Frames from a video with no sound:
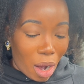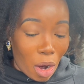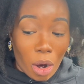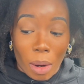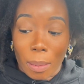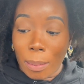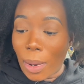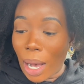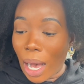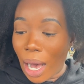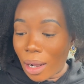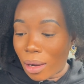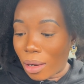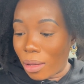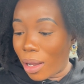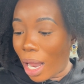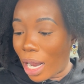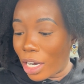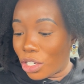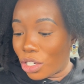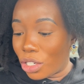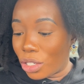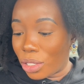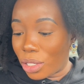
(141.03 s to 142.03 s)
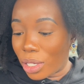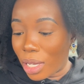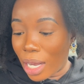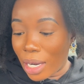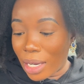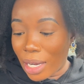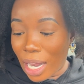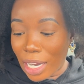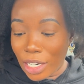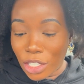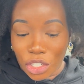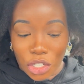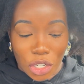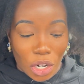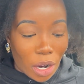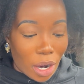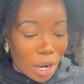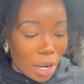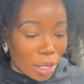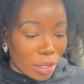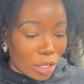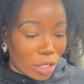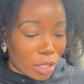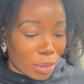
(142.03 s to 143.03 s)
or bottle, I should say, not
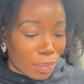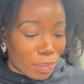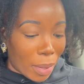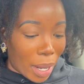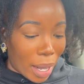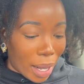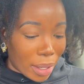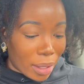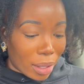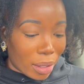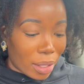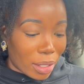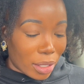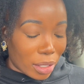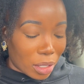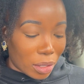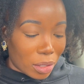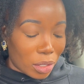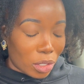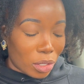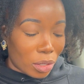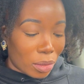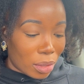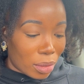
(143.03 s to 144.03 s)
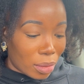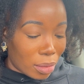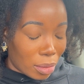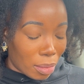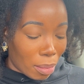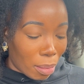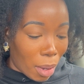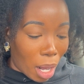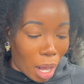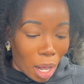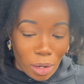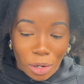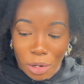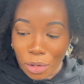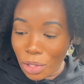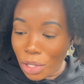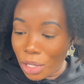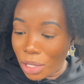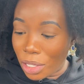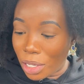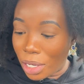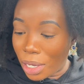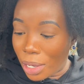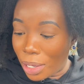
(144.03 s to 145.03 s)
jar. This bottle is smaller
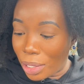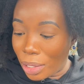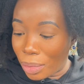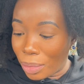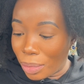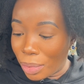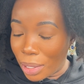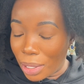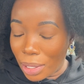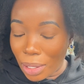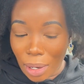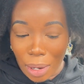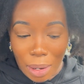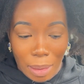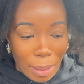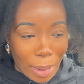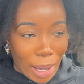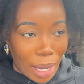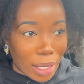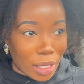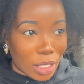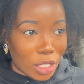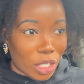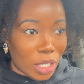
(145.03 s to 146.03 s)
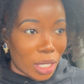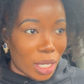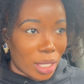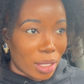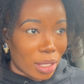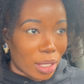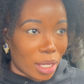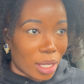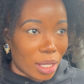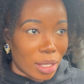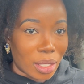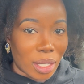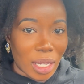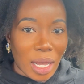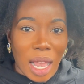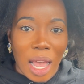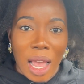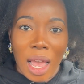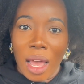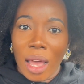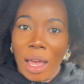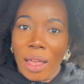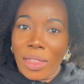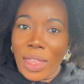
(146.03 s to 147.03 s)
than the other one. Oh my Jesus.
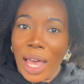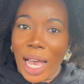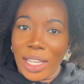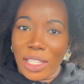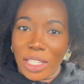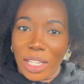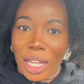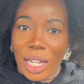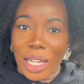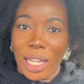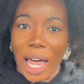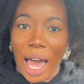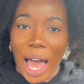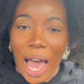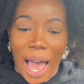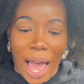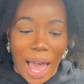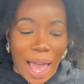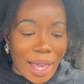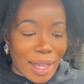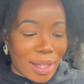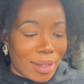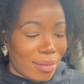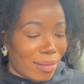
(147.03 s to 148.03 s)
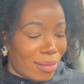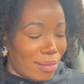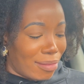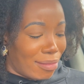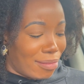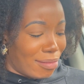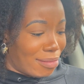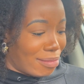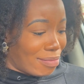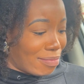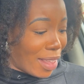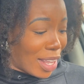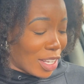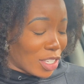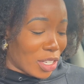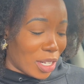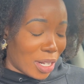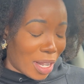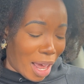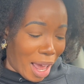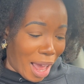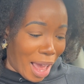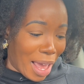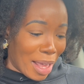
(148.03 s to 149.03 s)
That's a lot. That's a
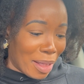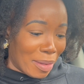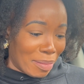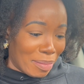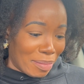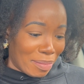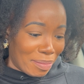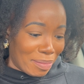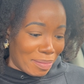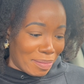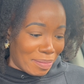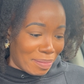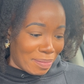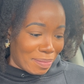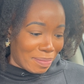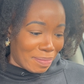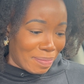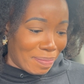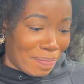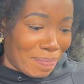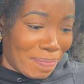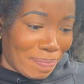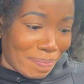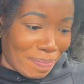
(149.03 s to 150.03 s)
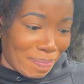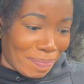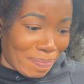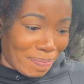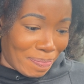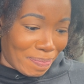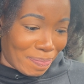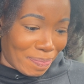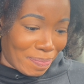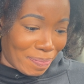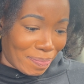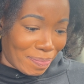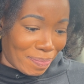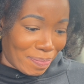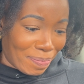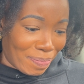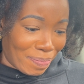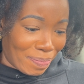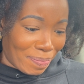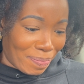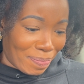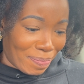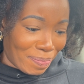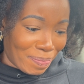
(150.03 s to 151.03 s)
lot. Mmm.
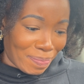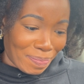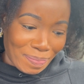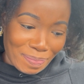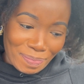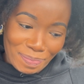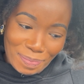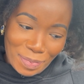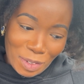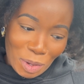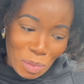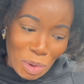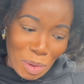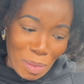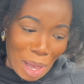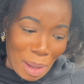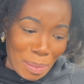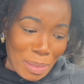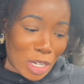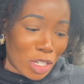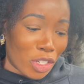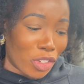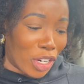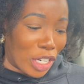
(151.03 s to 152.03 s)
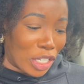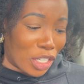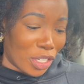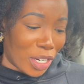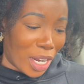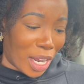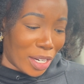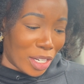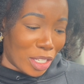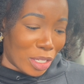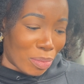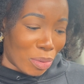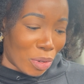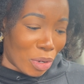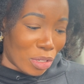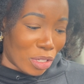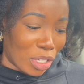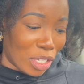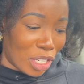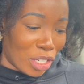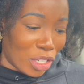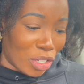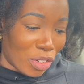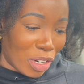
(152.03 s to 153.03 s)
We might be stretching out these
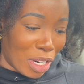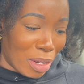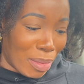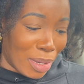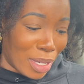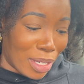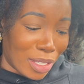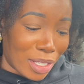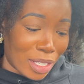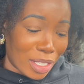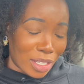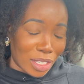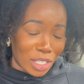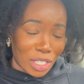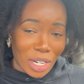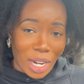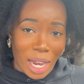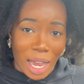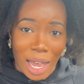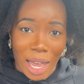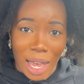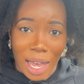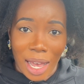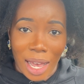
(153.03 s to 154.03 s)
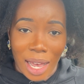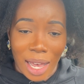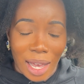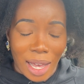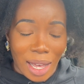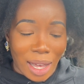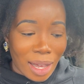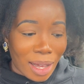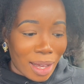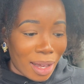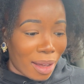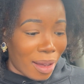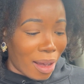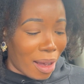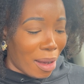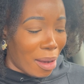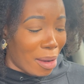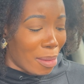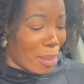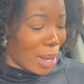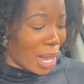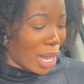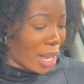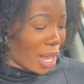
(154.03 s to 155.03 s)
protein treatments. Child, oh my